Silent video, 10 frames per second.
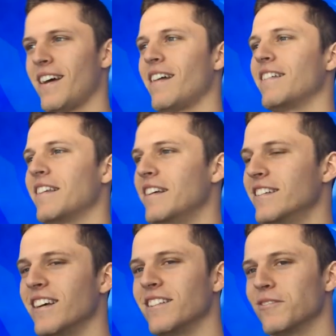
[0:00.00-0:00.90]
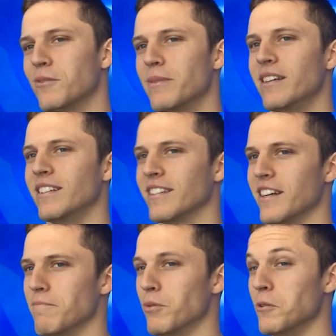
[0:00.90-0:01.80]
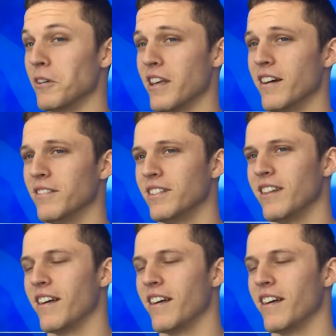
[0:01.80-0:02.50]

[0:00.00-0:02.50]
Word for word: I think the easy answer would be to say bull gifts.